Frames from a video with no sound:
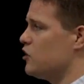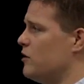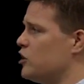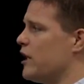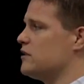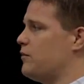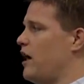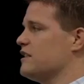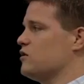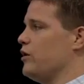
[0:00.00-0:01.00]
so I'm going to show you guys the
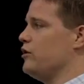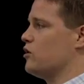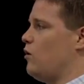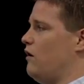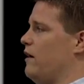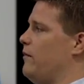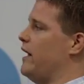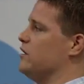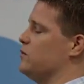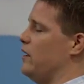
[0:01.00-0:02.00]
process we use to qualify
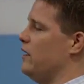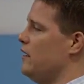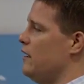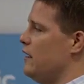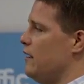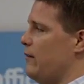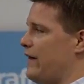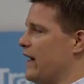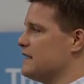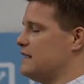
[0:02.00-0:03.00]
buyers, but
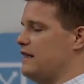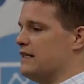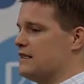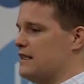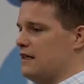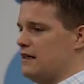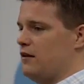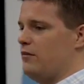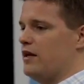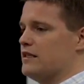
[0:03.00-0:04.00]
man, that's
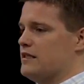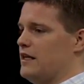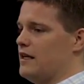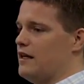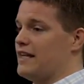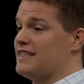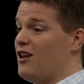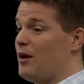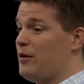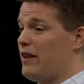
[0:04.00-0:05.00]
the biggest thing. And like I said, a
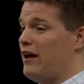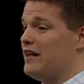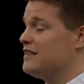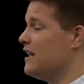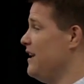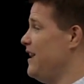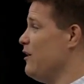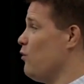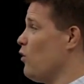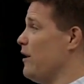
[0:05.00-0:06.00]
lot of people nowadays, they
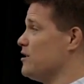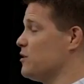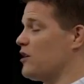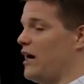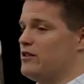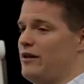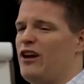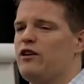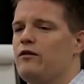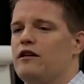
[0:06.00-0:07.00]
don't even worry about subscribers. I
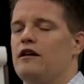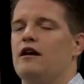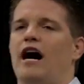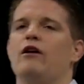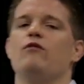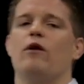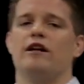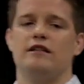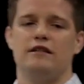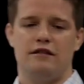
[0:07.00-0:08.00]
don't even
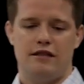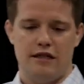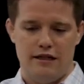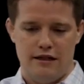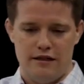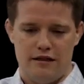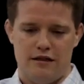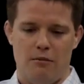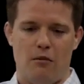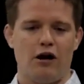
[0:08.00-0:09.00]
want
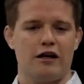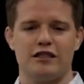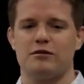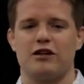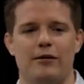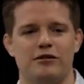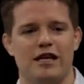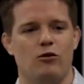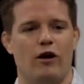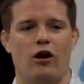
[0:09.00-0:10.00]
to market to subscribers
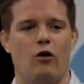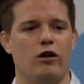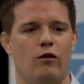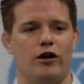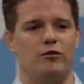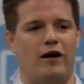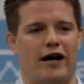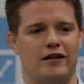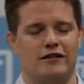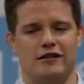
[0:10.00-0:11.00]
anymore. I only want to do
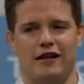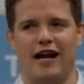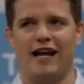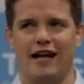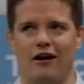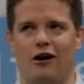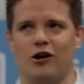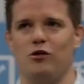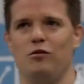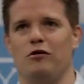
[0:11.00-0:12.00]
buyers. And I kind of
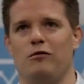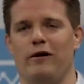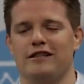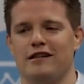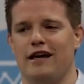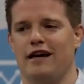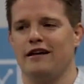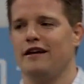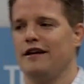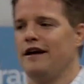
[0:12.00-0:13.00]
argue both ways on
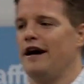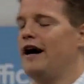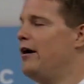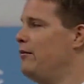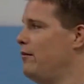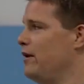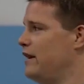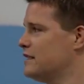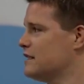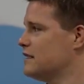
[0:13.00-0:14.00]
that. But
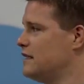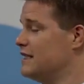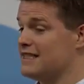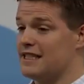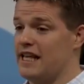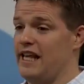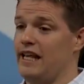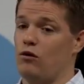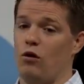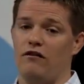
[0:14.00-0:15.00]
this is the
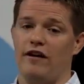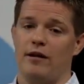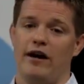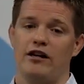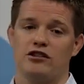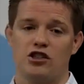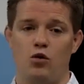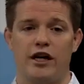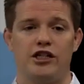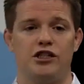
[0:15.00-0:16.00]
key, qualifying buyers as
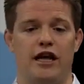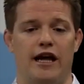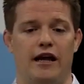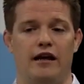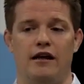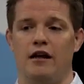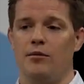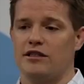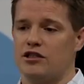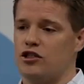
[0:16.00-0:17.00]
quick as you can.
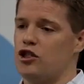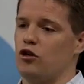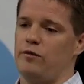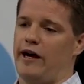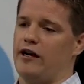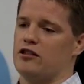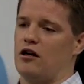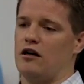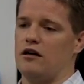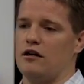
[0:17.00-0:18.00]
Because as soon as you know what the buyers
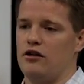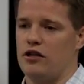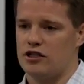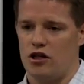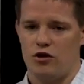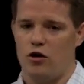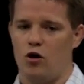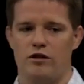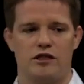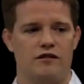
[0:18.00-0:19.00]
are, you can start doing a
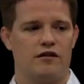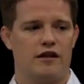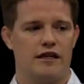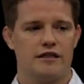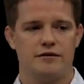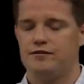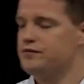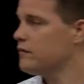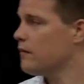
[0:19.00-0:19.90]
whole bunch of different things.